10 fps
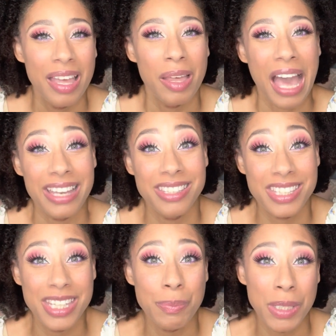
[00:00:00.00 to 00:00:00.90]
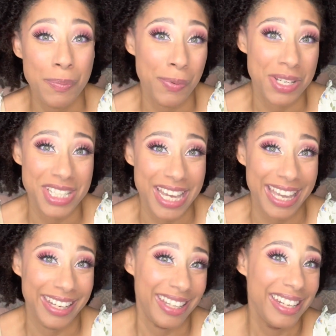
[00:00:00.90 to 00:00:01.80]
I deeply appreciate
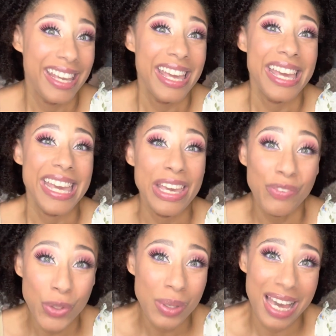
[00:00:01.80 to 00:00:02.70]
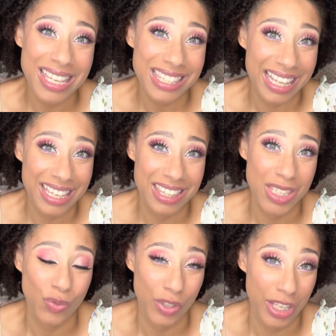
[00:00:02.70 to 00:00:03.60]
it. If you guys like this
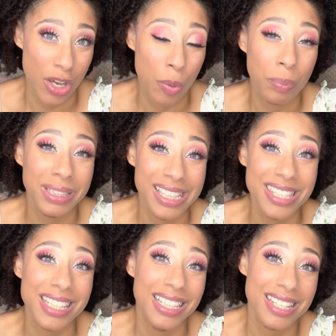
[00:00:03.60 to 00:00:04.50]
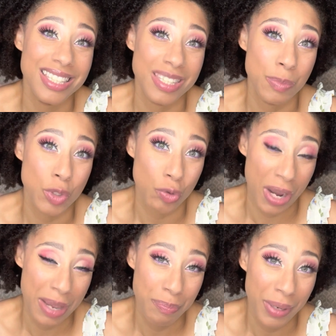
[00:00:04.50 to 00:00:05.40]
video, please click the
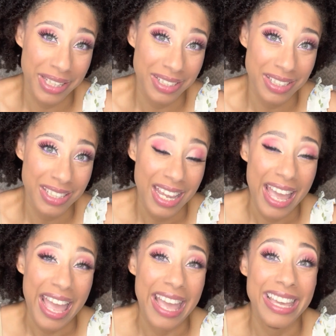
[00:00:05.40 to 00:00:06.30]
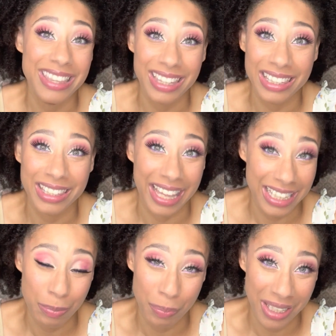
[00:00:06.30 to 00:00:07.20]
subscribe button, hit the
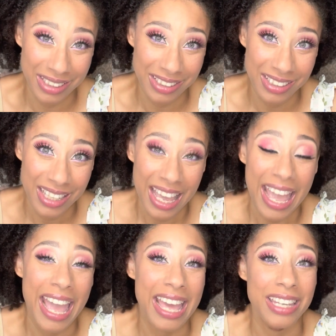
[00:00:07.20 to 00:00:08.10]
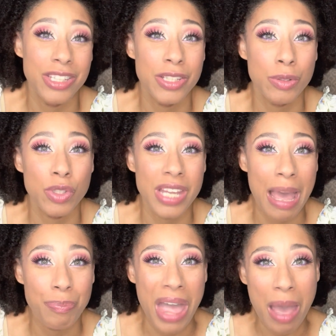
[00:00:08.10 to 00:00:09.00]
like button, and
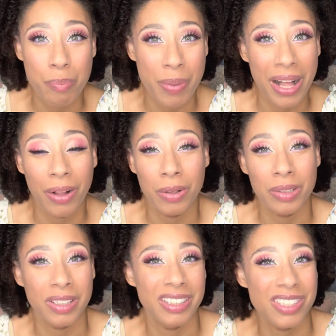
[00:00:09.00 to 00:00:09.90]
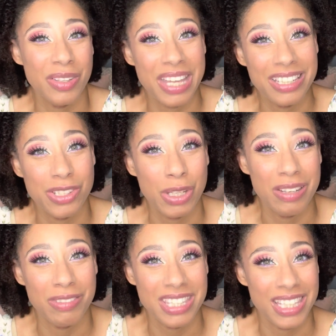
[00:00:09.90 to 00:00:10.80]
tap that bell so that you can
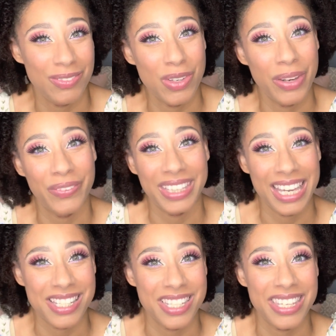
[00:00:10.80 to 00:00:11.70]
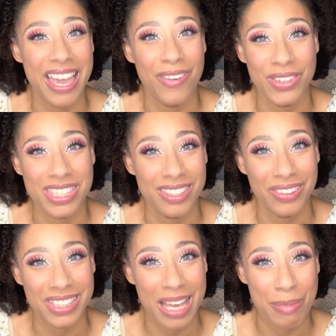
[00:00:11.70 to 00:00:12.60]
receive notifications every single
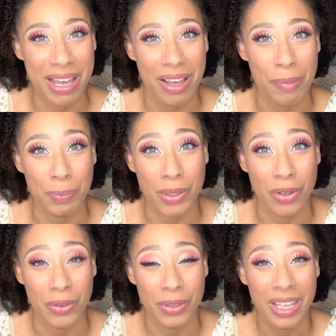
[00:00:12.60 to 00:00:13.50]
time I upload.